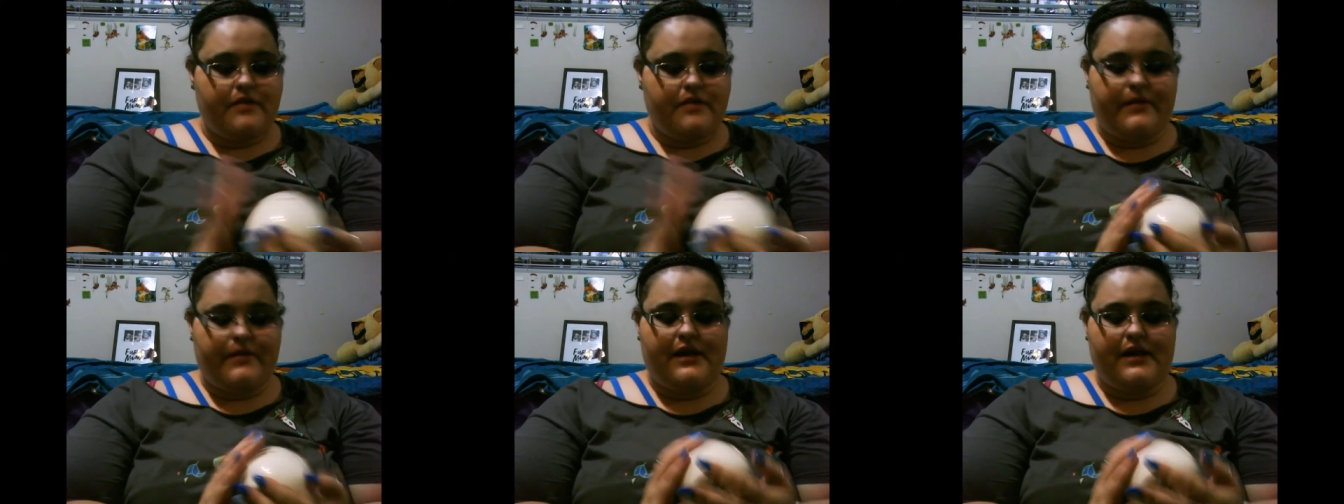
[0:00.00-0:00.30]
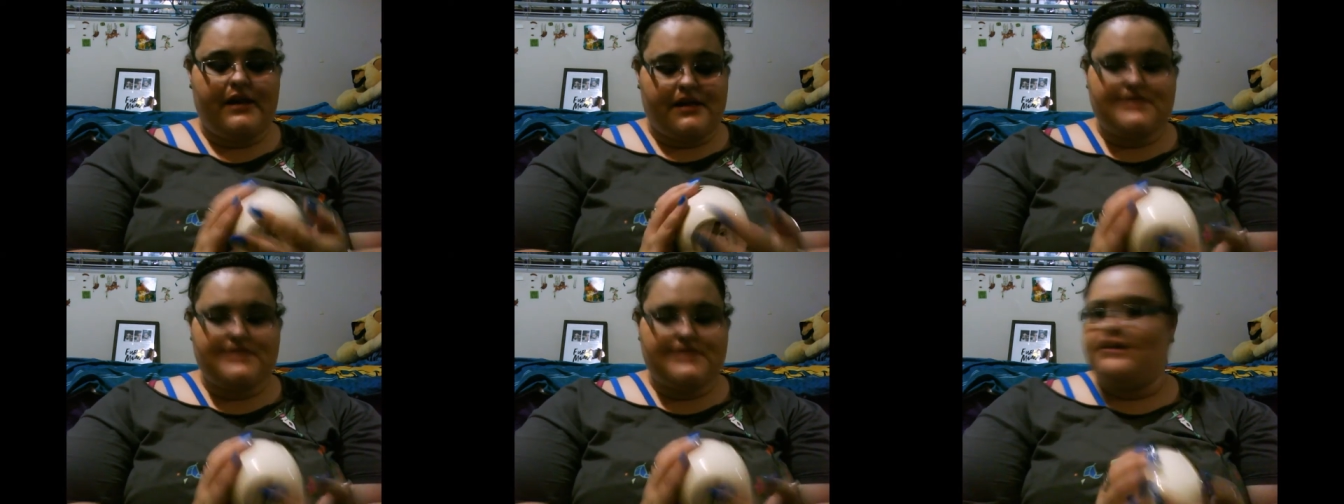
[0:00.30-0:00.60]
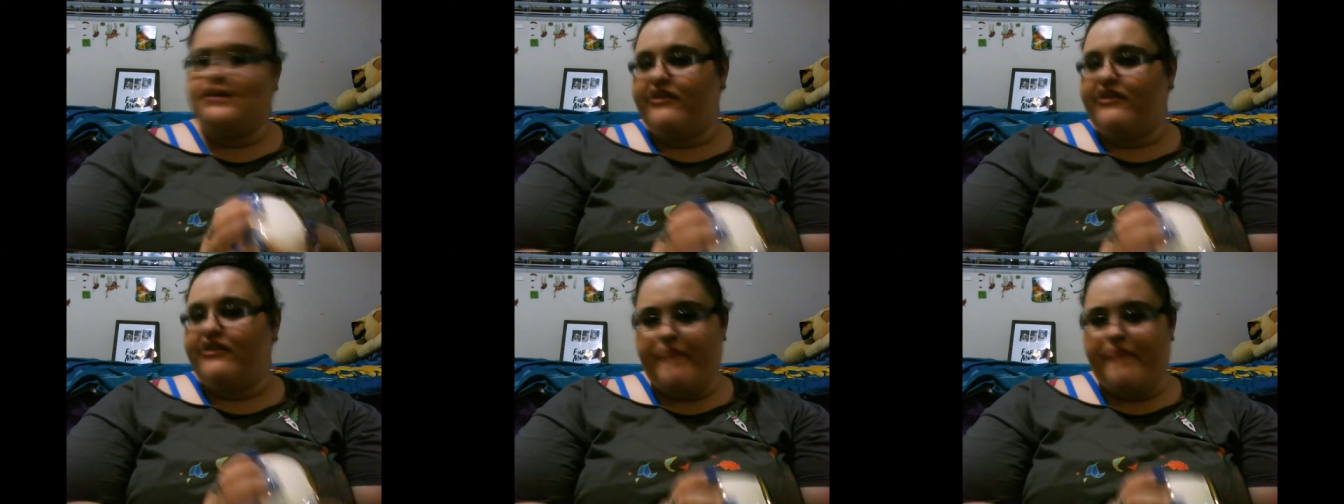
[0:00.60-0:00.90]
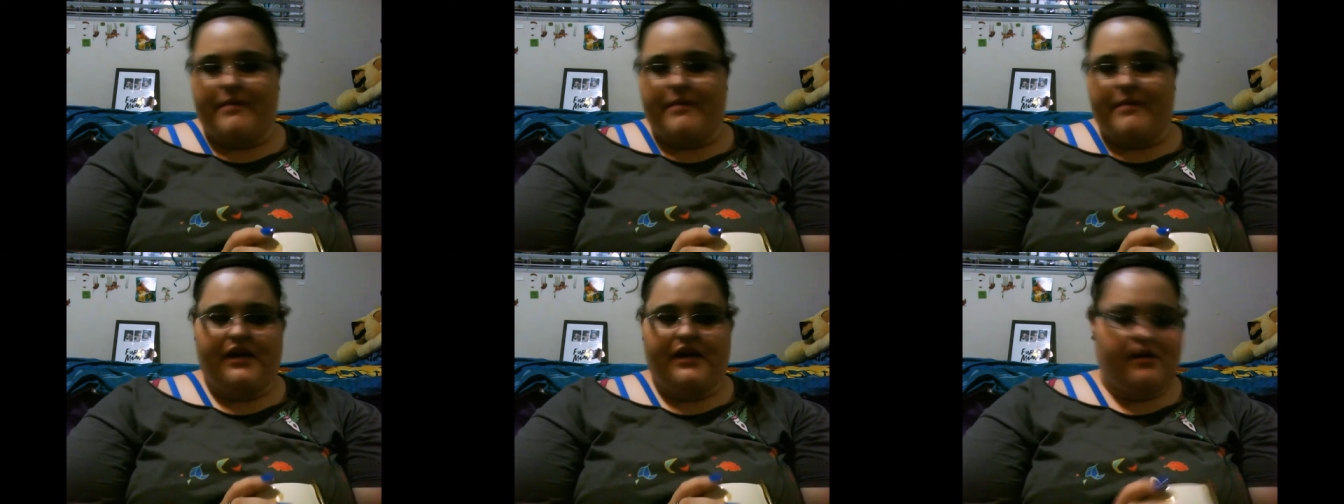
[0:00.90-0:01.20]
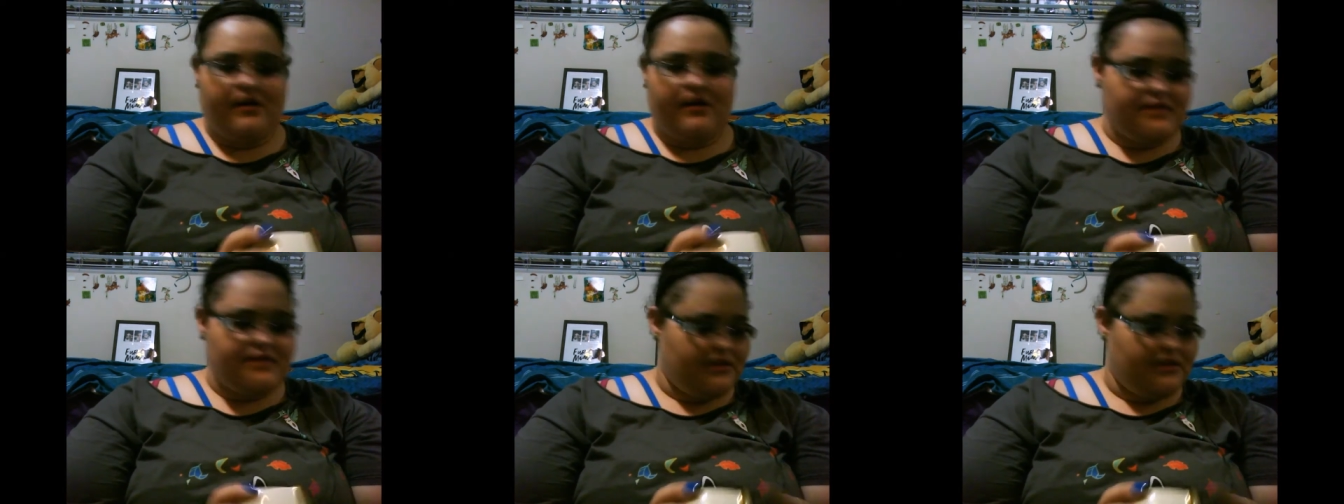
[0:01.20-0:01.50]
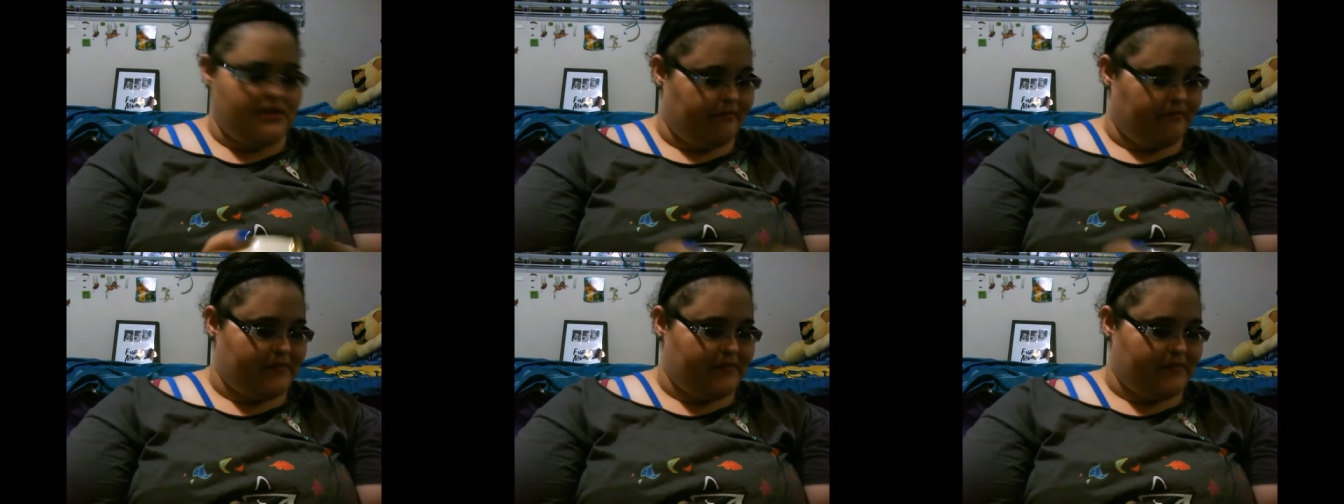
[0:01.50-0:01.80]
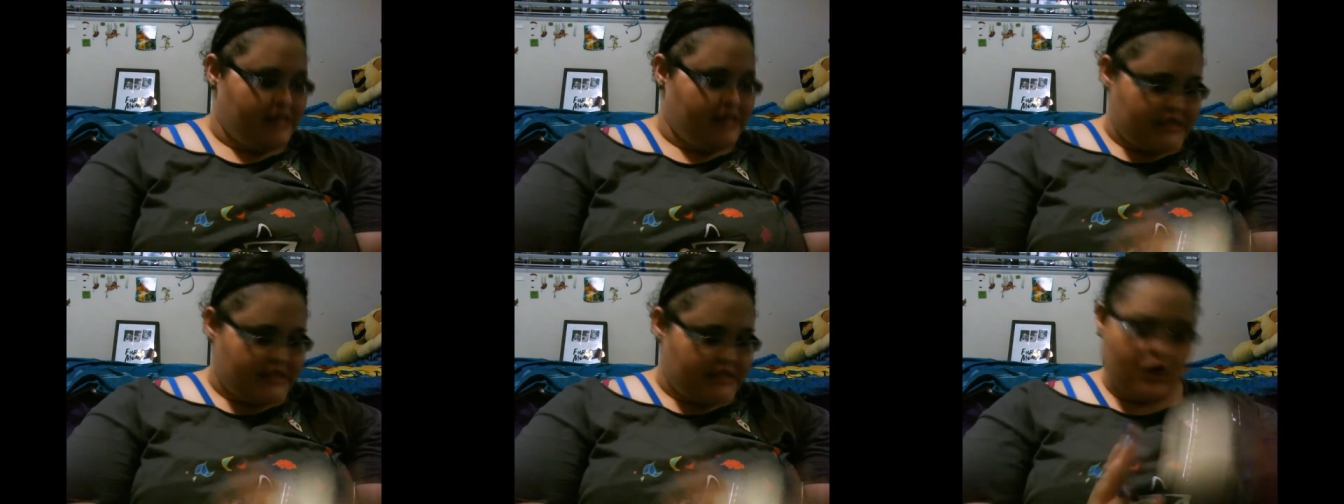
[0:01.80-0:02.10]
but I still love puppy dogs.
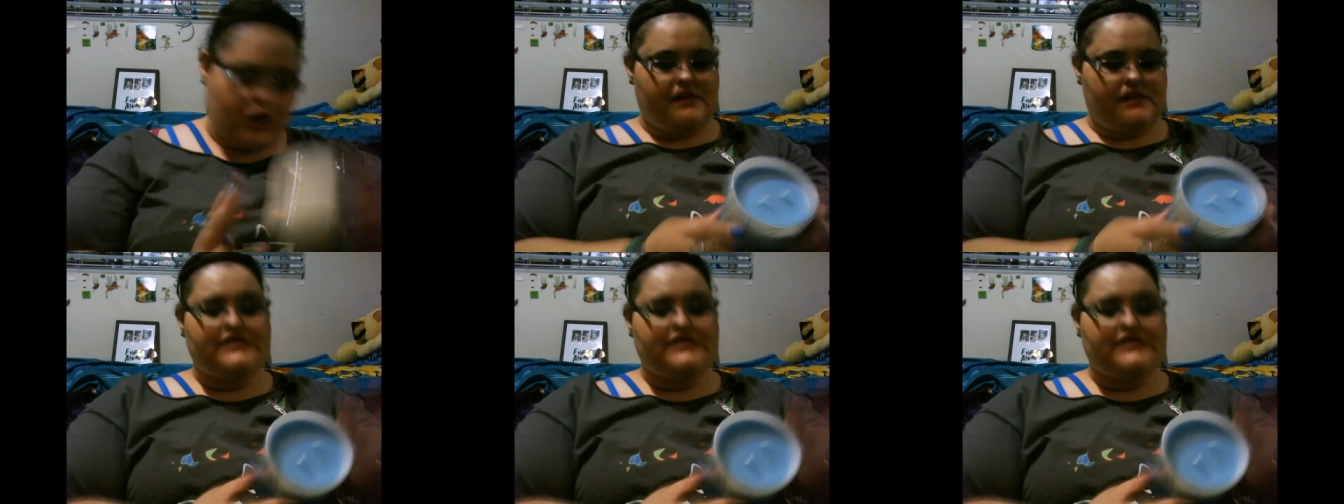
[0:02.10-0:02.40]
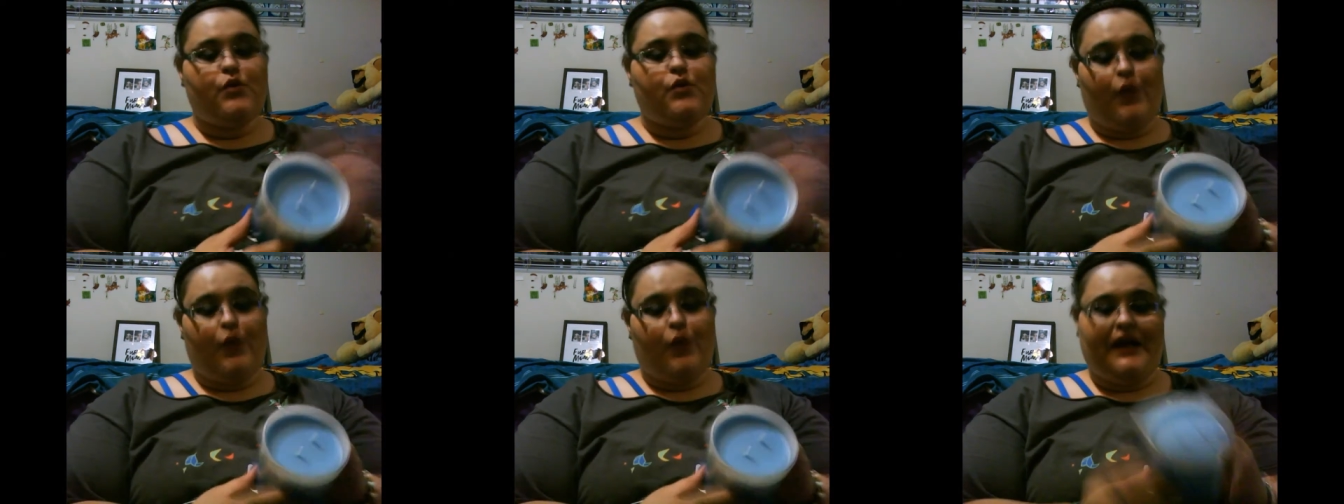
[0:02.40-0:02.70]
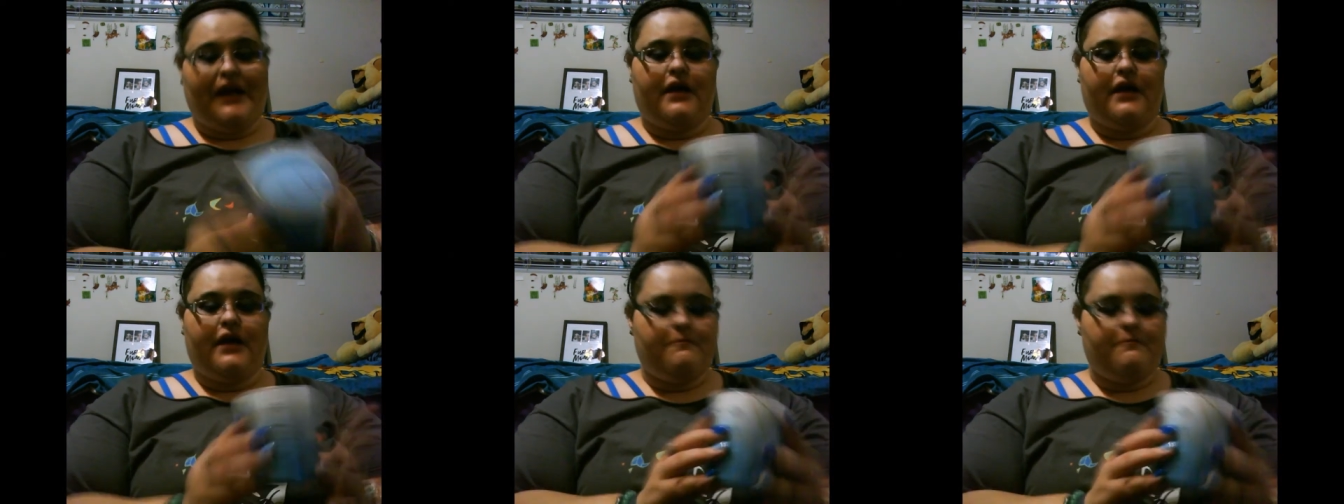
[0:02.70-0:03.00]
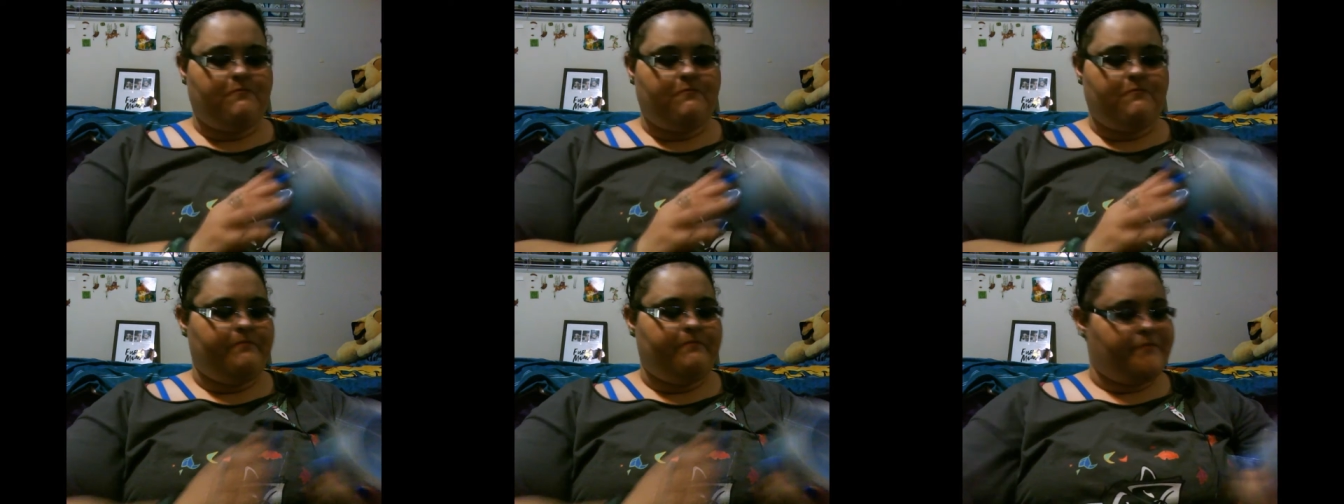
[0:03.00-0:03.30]
Is a ring.